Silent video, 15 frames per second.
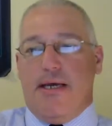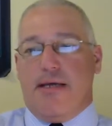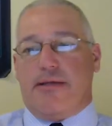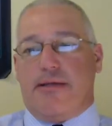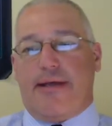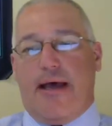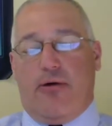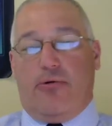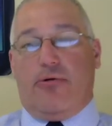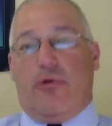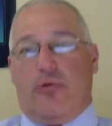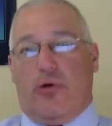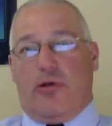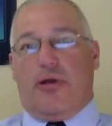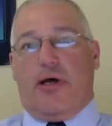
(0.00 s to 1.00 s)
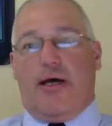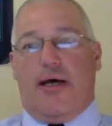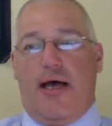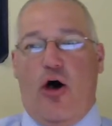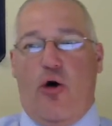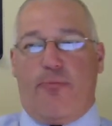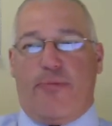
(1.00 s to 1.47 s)
that will
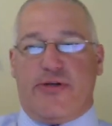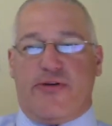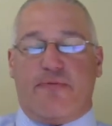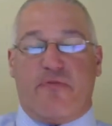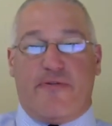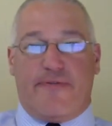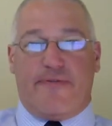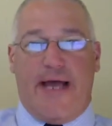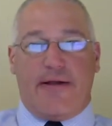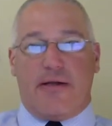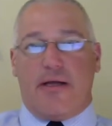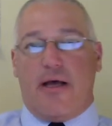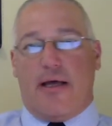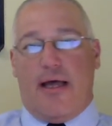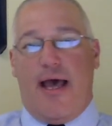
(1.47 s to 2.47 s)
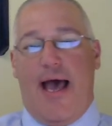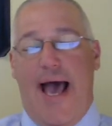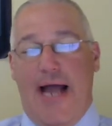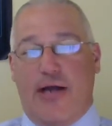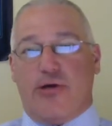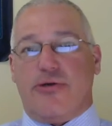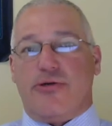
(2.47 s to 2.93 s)
help us prevent
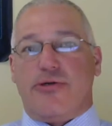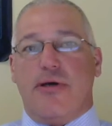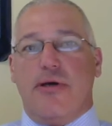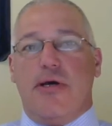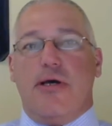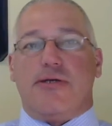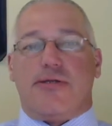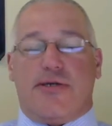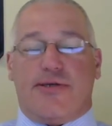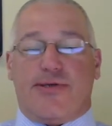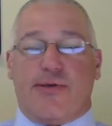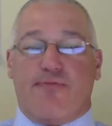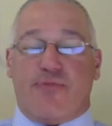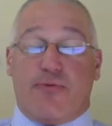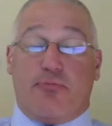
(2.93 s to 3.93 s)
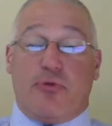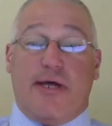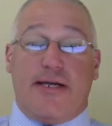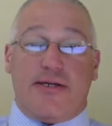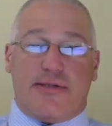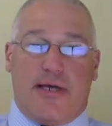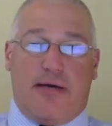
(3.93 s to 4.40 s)
hackers, systems in
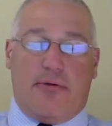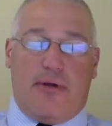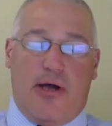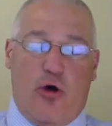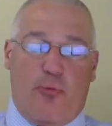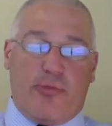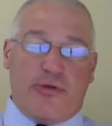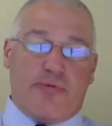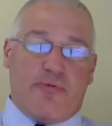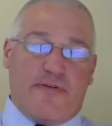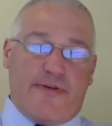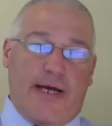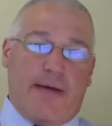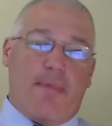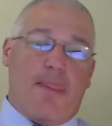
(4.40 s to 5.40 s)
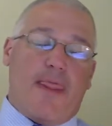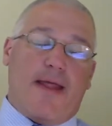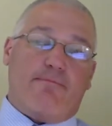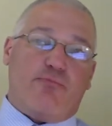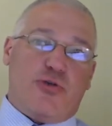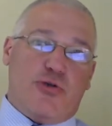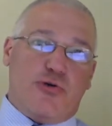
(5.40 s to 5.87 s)
place that will help us prevent
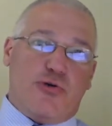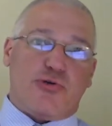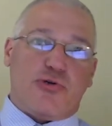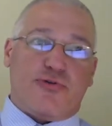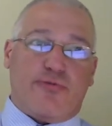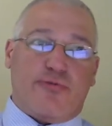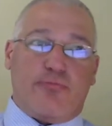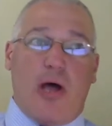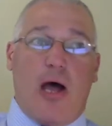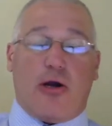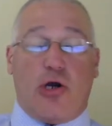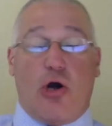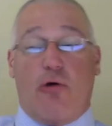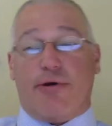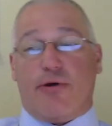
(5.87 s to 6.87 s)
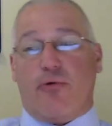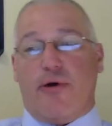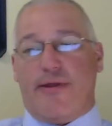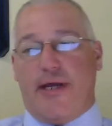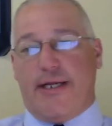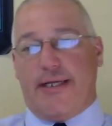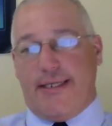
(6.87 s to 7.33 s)
users from not going where
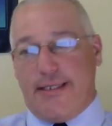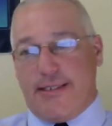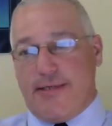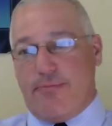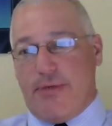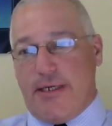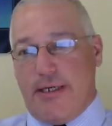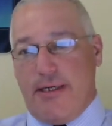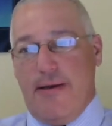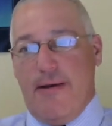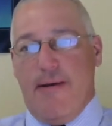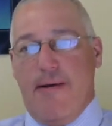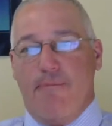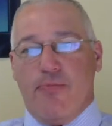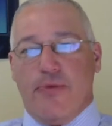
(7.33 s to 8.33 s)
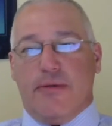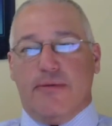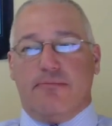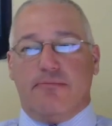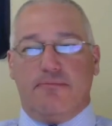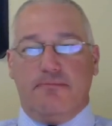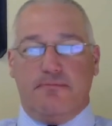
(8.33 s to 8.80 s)
they need to be.
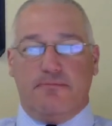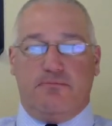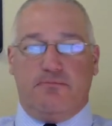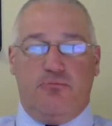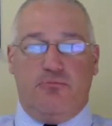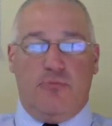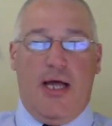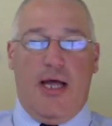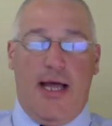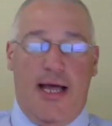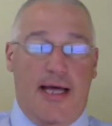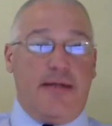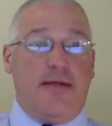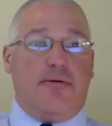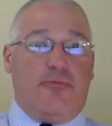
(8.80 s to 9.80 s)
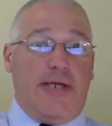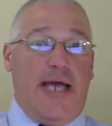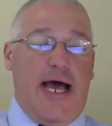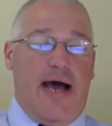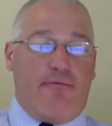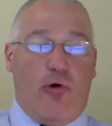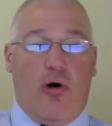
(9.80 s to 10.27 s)
And we
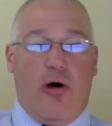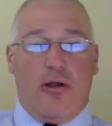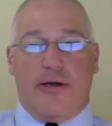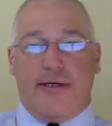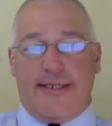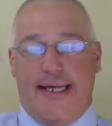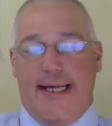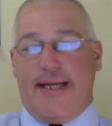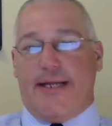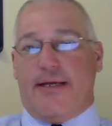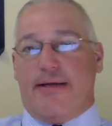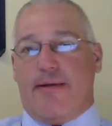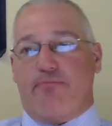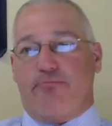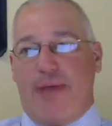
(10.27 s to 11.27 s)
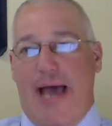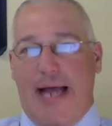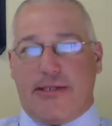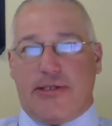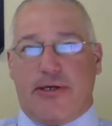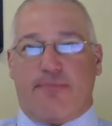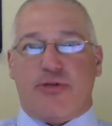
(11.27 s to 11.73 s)
have all our data and
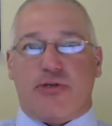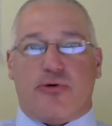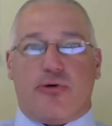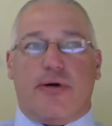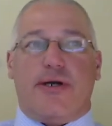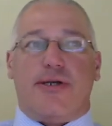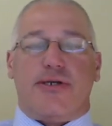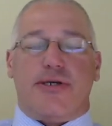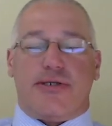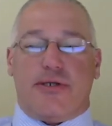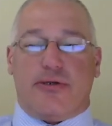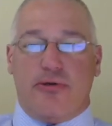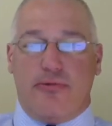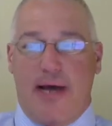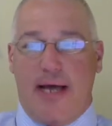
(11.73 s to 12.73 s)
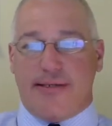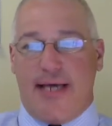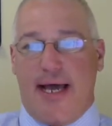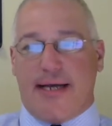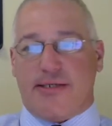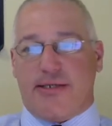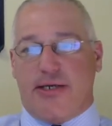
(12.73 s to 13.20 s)
backed up storages and who has
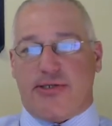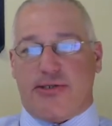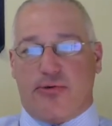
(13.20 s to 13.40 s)
access to